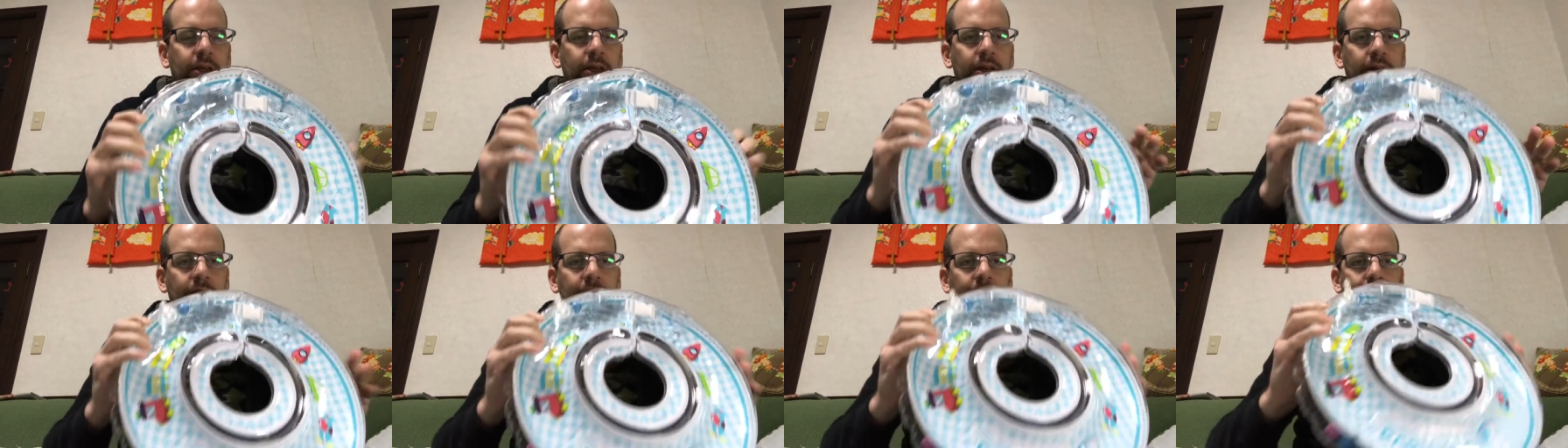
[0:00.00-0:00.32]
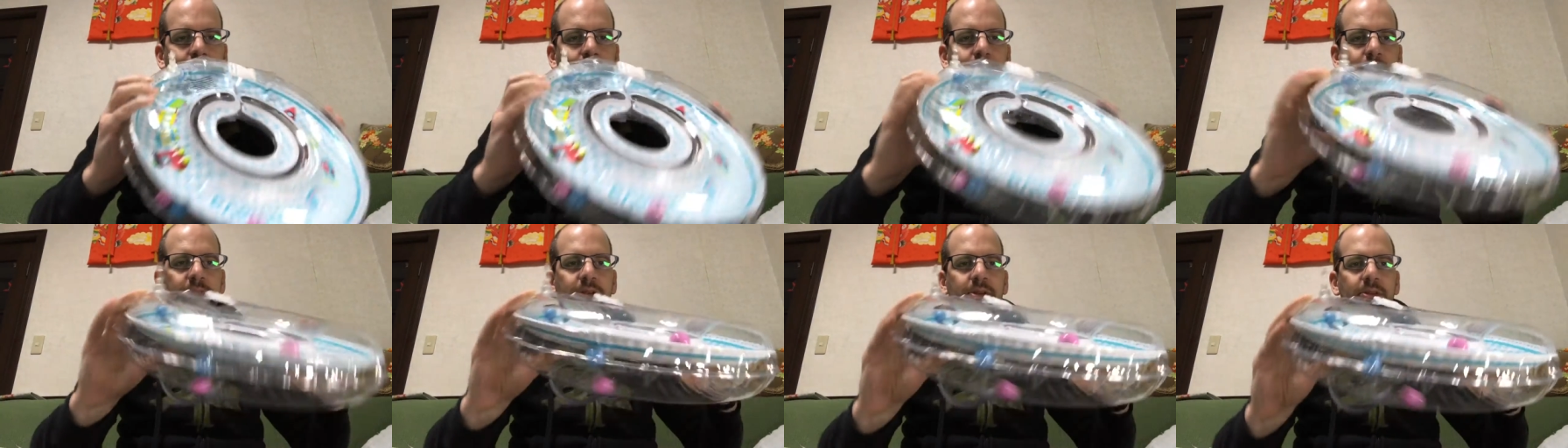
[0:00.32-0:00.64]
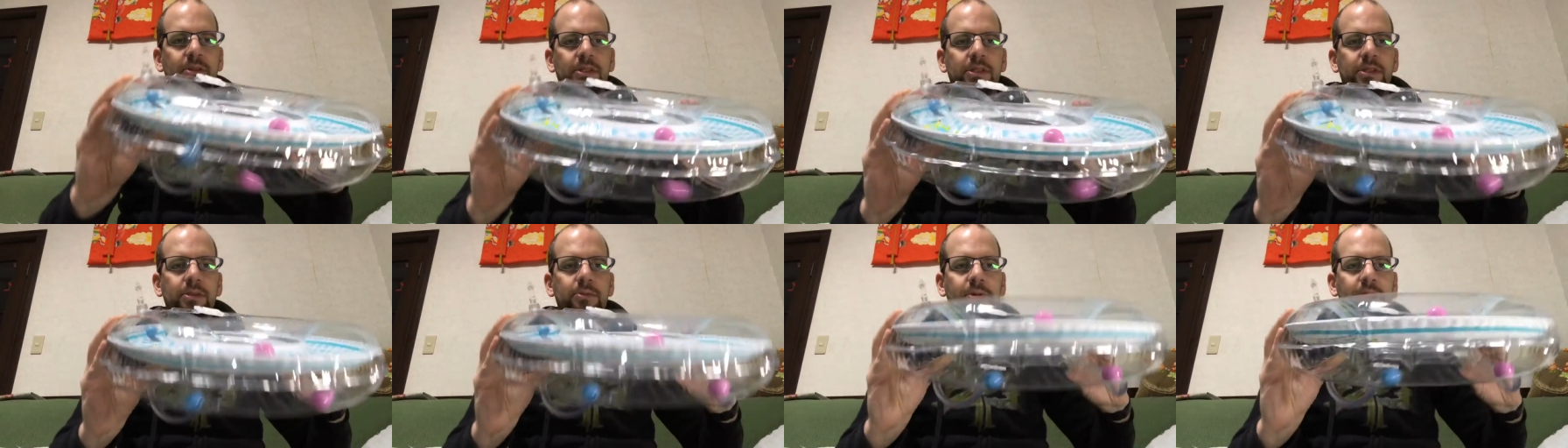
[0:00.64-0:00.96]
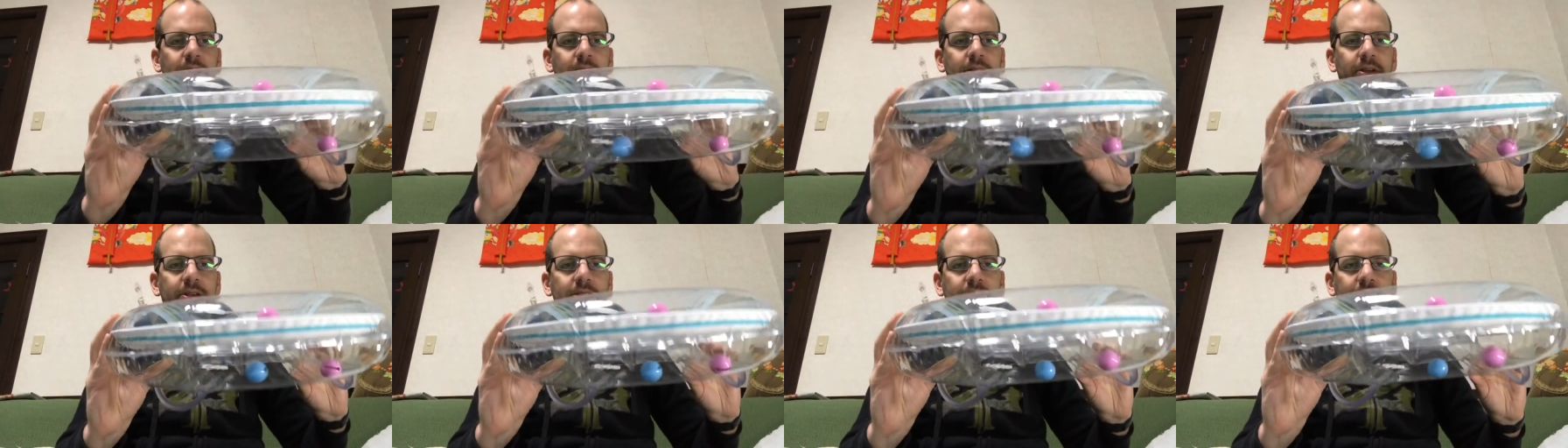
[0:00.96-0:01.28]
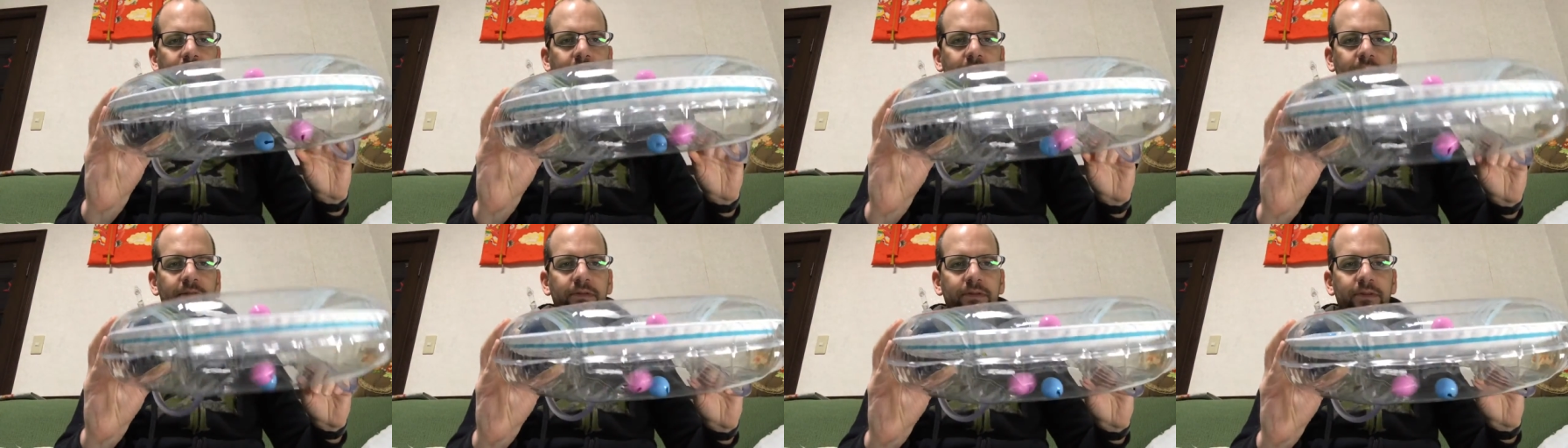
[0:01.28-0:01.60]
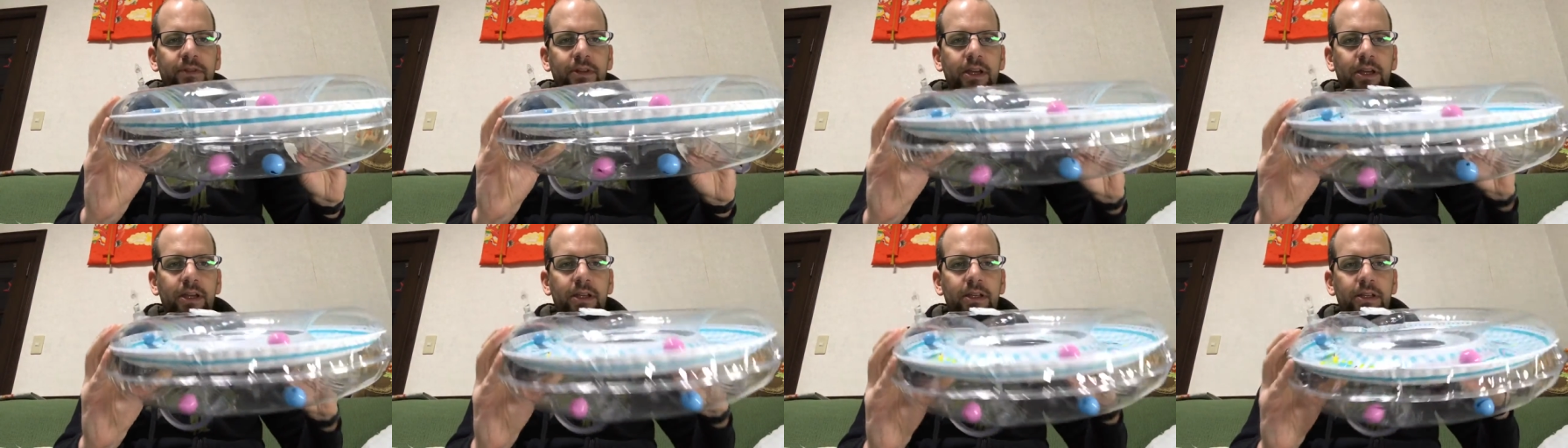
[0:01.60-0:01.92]
Um, so this is what it looks like
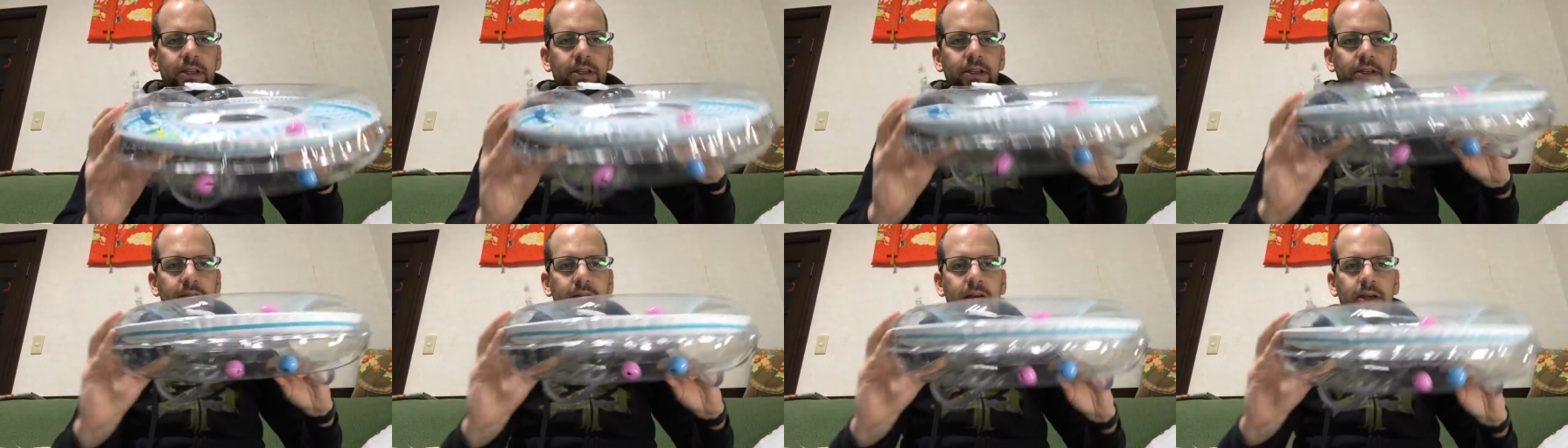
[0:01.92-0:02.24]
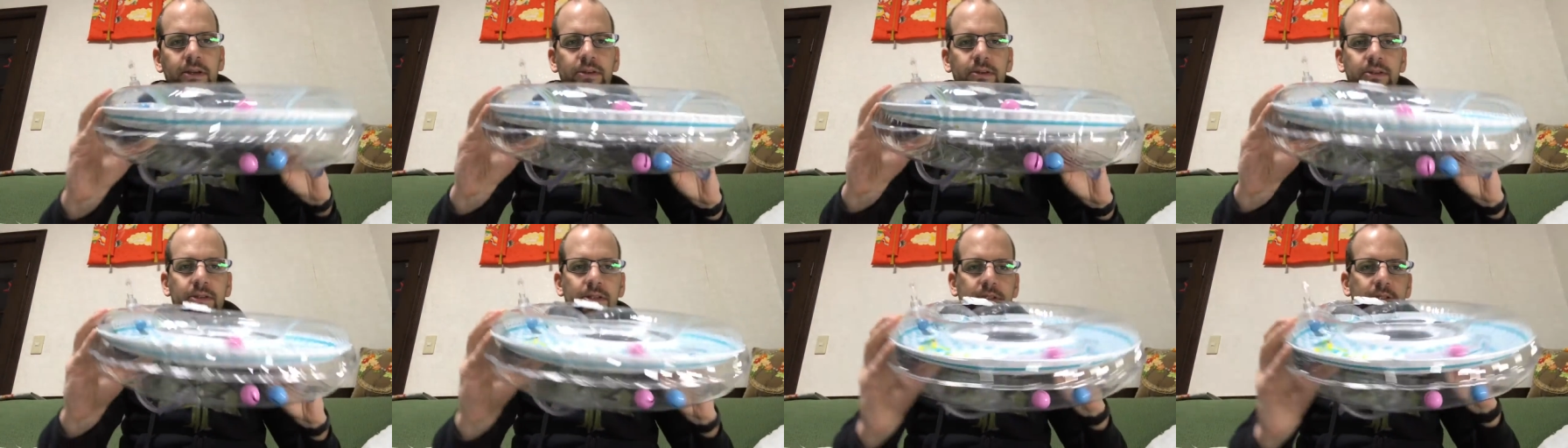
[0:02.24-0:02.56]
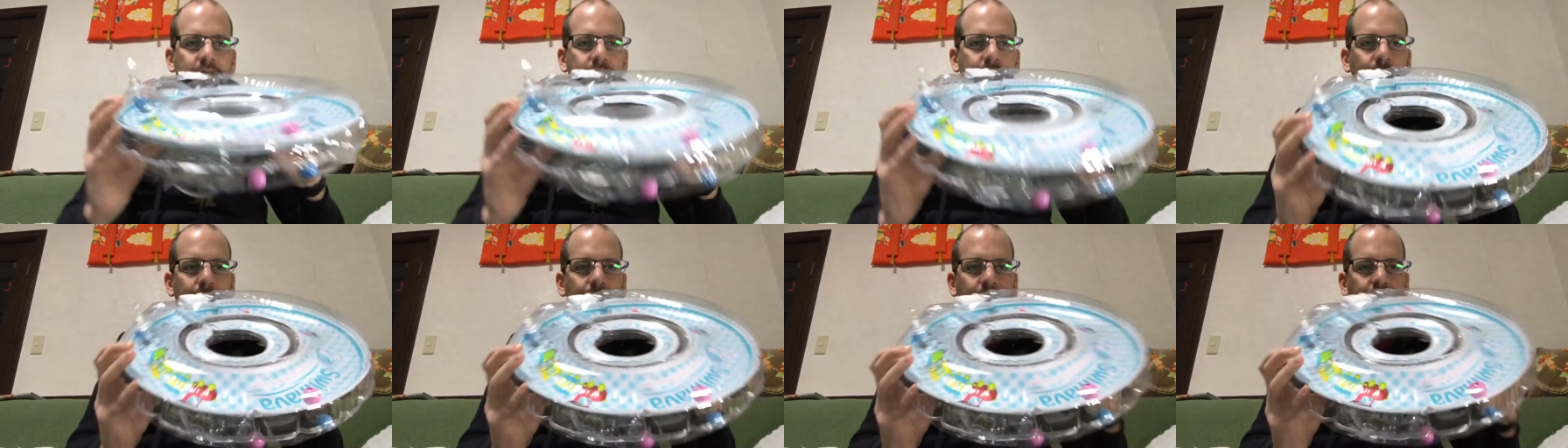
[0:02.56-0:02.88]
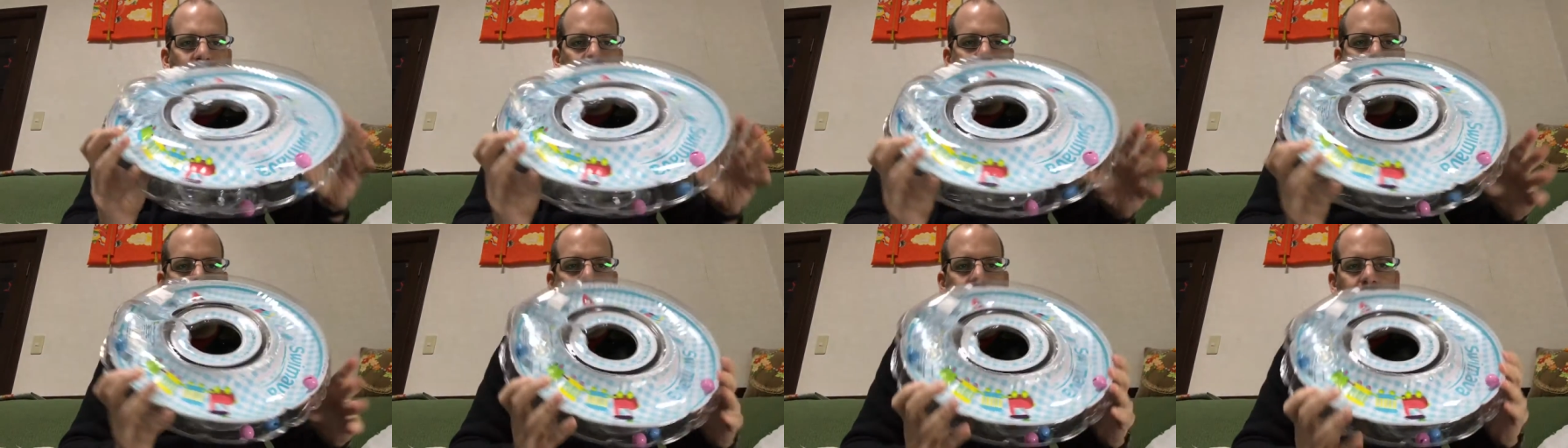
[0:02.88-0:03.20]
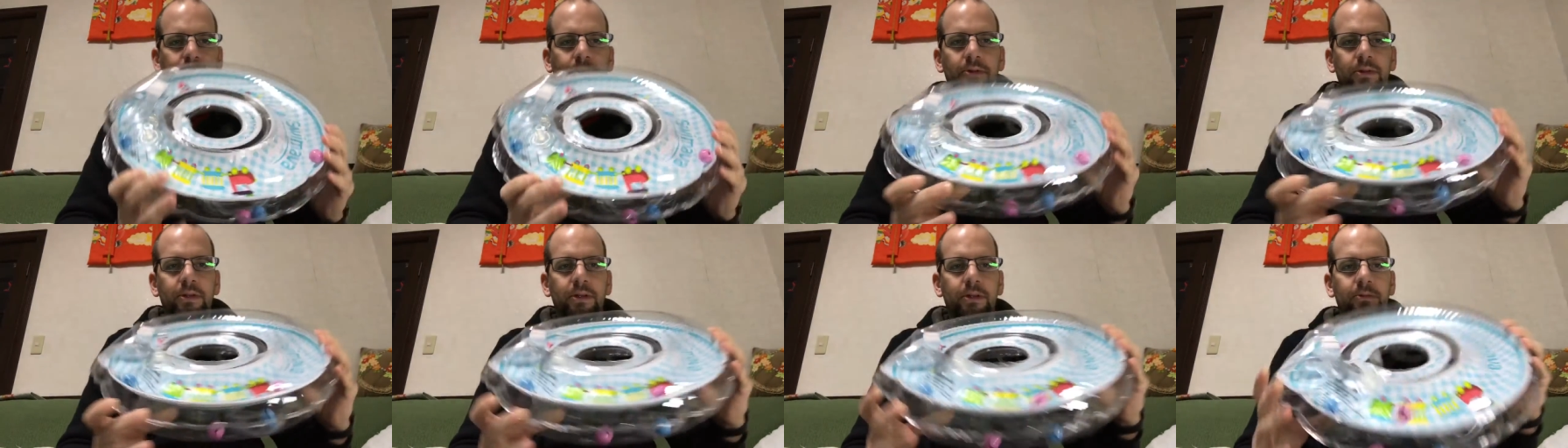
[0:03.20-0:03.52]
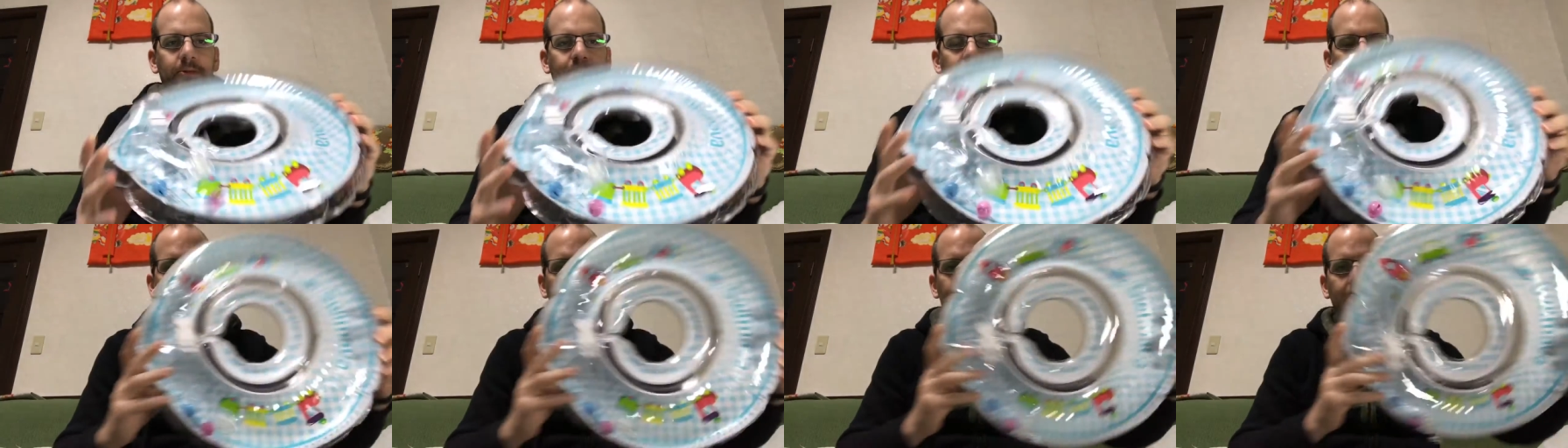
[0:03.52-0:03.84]
inflated. Now you can see the balls rolling
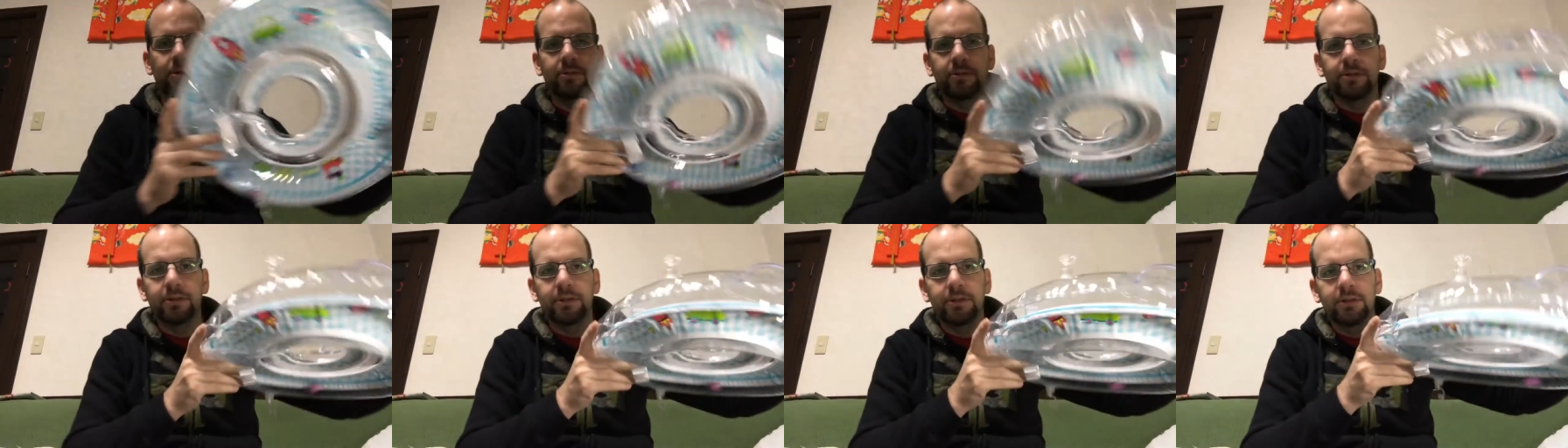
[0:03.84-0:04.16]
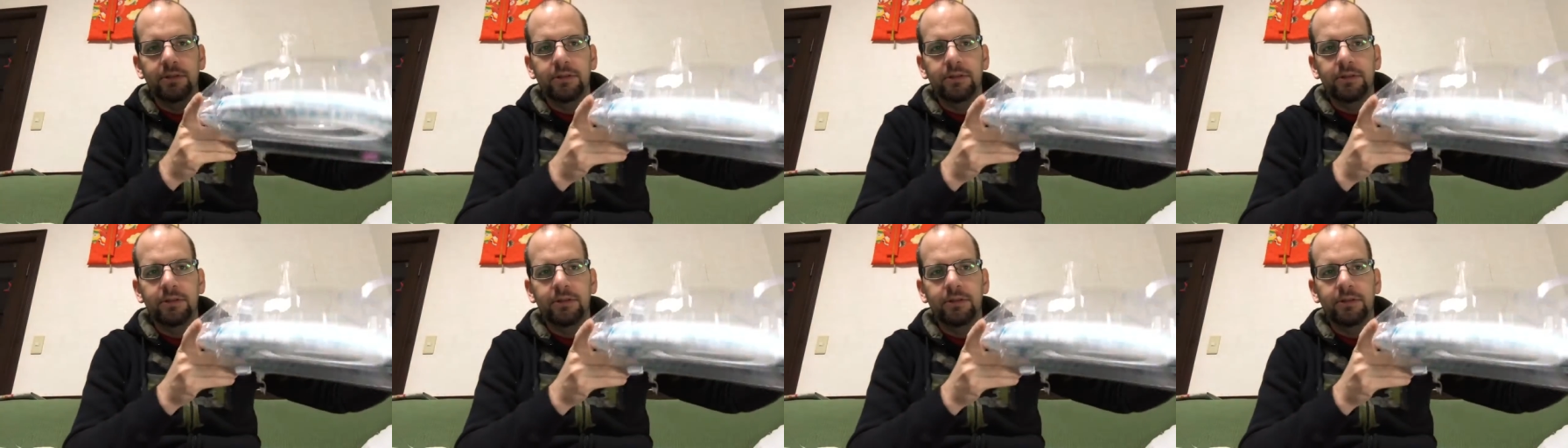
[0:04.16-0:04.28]
around.